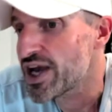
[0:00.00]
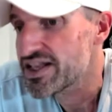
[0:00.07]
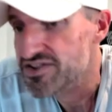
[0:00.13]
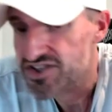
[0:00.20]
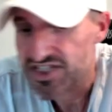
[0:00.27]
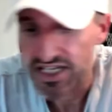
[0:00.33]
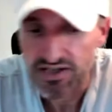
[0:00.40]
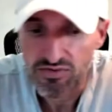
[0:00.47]
wait
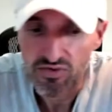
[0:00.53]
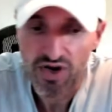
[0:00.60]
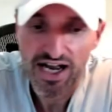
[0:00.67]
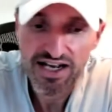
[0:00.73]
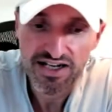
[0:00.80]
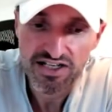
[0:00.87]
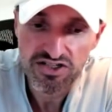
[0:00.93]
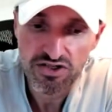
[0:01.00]
and see,
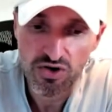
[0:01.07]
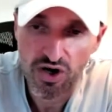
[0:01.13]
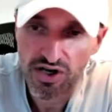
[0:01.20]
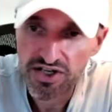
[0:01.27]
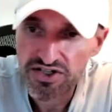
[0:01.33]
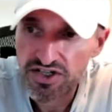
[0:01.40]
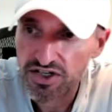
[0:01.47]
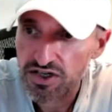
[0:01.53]
right? As
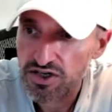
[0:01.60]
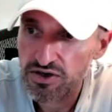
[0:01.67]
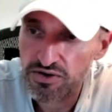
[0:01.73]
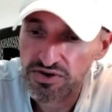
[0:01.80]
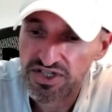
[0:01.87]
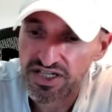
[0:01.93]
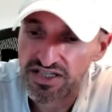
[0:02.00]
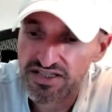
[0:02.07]
long as the
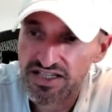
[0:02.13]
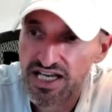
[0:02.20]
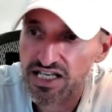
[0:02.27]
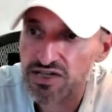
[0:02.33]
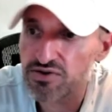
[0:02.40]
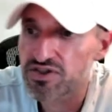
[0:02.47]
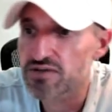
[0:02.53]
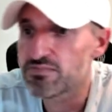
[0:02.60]
Qs
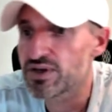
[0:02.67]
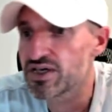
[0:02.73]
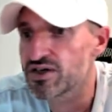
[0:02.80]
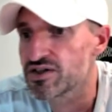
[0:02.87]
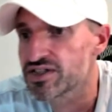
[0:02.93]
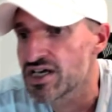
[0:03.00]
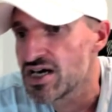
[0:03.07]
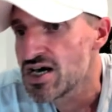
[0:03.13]
continue to
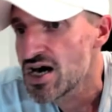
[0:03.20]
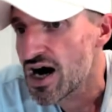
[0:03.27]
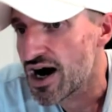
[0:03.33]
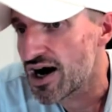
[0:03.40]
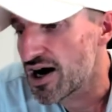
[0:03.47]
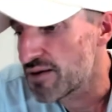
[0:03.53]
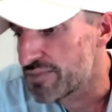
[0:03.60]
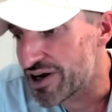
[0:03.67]
build
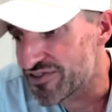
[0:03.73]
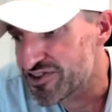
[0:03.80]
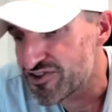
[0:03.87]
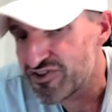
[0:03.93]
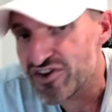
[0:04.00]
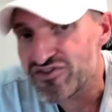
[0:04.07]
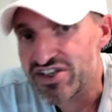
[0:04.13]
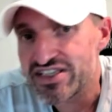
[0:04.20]
uh, above the
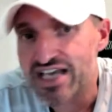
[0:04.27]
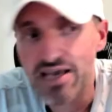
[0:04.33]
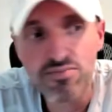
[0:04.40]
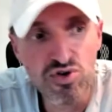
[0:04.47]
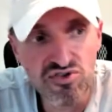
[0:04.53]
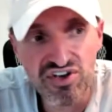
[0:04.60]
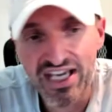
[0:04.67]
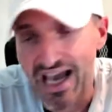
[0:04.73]
50 day
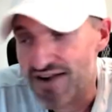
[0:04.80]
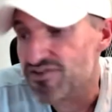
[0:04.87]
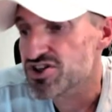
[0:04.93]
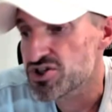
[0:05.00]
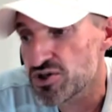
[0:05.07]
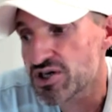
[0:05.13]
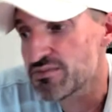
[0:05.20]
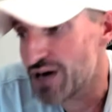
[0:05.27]
moving
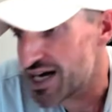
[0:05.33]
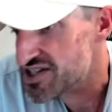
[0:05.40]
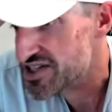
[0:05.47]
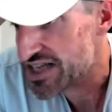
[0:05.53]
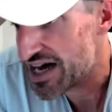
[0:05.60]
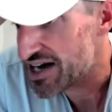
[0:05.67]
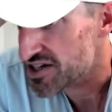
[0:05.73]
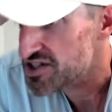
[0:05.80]
average, you could buy
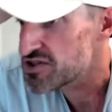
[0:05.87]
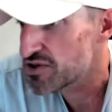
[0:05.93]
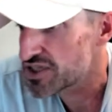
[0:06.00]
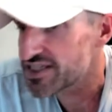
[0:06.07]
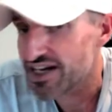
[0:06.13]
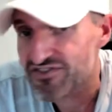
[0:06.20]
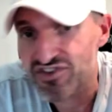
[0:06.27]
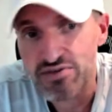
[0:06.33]
stocks. you
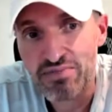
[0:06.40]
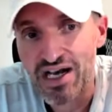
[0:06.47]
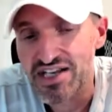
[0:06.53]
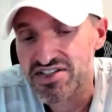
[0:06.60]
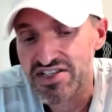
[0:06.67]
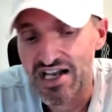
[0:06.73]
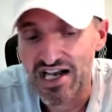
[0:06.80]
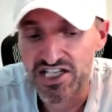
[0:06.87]
could definitely buy
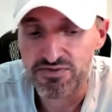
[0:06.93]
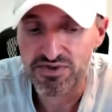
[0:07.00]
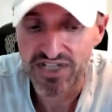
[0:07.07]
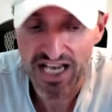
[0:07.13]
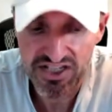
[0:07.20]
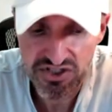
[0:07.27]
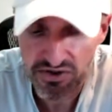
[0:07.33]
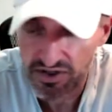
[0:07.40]
stocks. Because
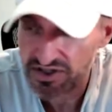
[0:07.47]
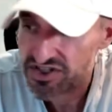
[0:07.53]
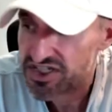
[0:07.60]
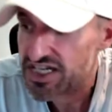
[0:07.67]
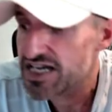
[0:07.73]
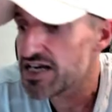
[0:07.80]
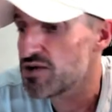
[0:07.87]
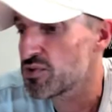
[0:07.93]
as you can
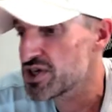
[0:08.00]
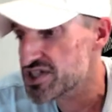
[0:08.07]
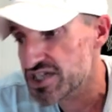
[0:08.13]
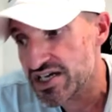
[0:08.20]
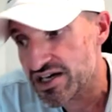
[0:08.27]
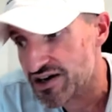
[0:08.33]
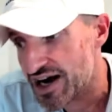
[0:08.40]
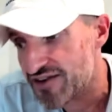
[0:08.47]
see, and we
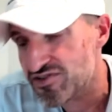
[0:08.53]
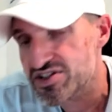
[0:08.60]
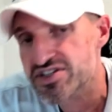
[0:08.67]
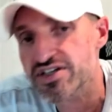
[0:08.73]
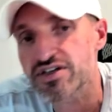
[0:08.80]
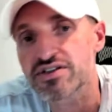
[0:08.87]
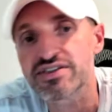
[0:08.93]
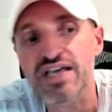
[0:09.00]
see here every
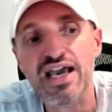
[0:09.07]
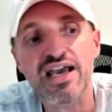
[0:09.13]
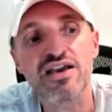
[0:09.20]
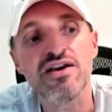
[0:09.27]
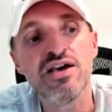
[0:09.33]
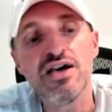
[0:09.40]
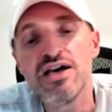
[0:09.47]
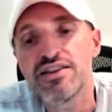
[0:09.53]
single
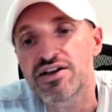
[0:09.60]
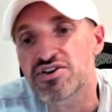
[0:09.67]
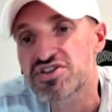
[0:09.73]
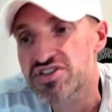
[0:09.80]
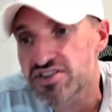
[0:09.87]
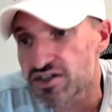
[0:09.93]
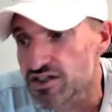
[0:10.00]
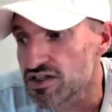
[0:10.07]
day, there's
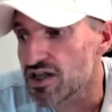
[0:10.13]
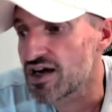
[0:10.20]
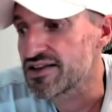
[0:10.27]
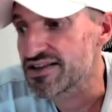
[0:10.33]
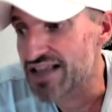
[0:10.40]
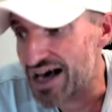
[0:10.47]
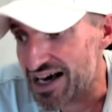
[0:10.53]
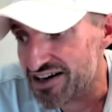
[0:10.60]
still a
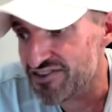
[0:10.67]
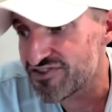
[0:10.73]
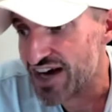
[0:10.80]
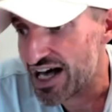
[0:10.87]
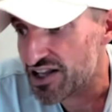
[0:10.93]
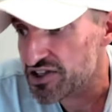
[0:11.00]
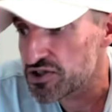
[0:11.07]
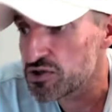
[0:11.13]
lot of
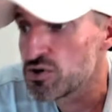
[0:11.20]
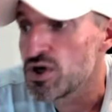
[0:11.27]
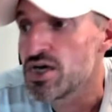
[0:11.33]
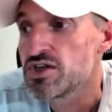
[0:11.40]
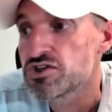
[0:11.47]
value